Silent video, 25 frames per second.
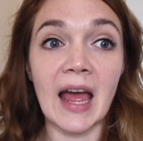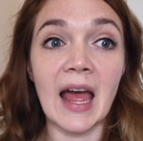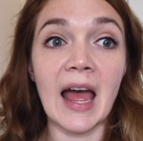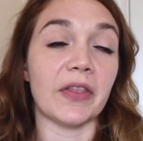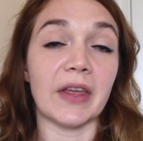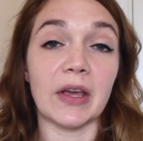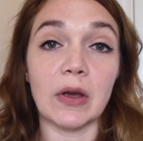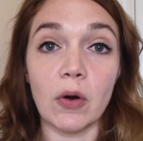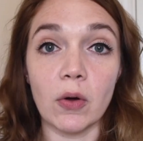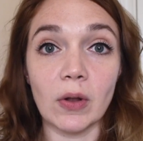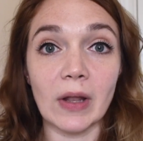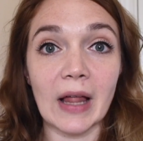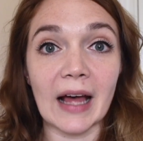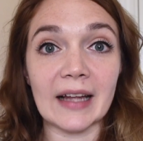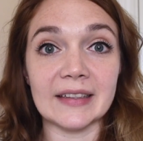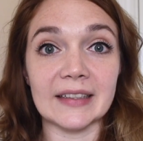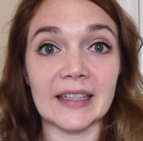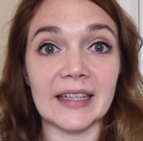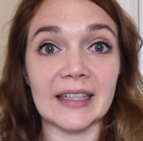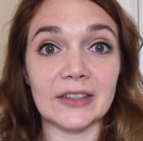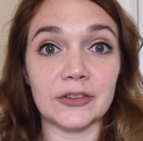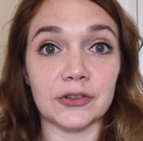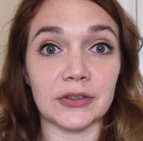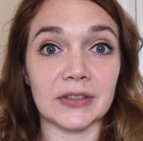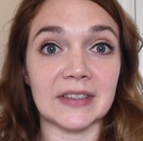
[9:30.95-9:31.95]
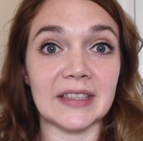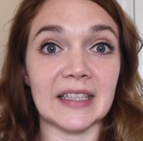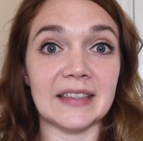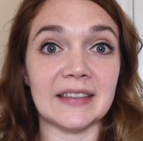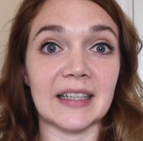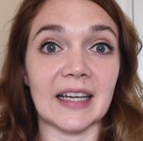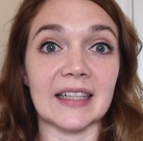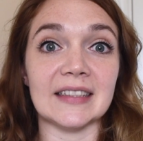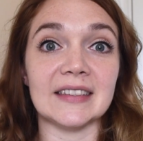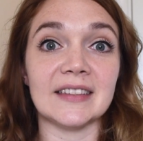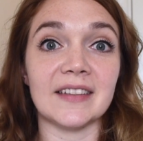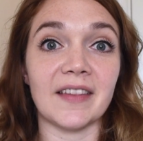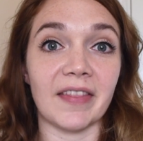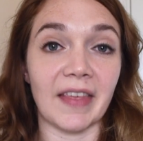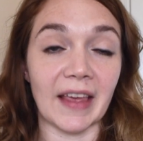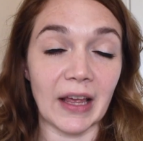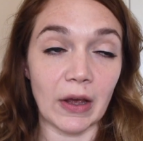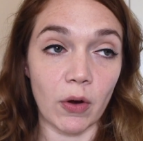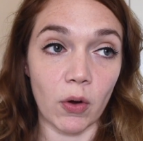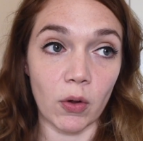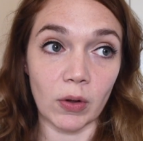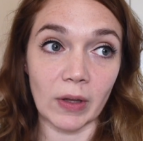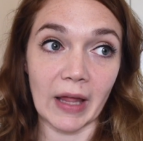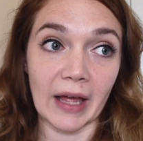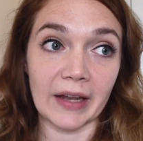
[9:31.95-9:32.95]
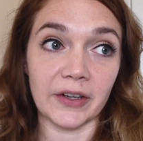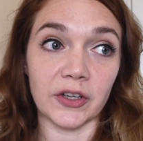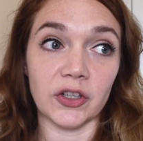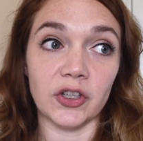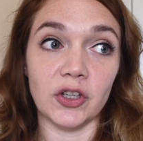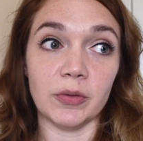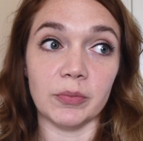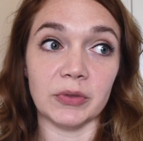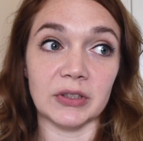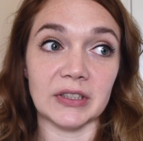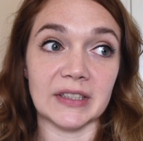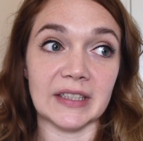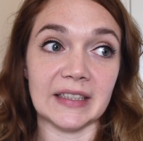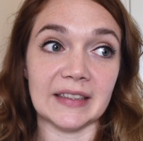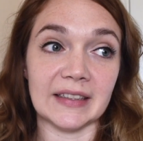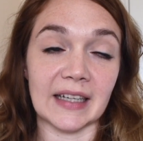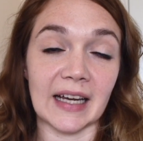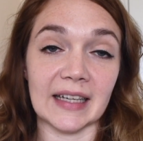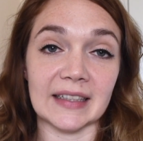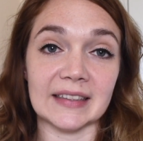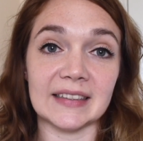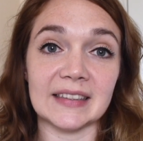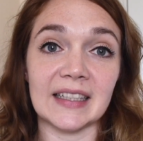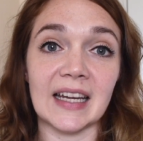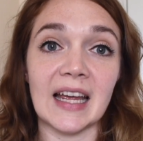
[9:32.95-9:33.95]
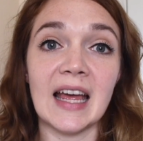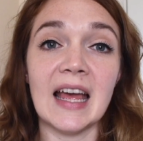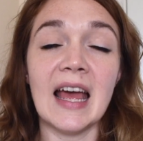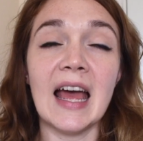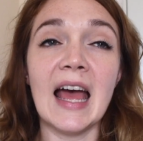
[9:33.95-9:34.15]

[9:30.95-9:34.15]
They all had a literacy test, they all had a numeracy test,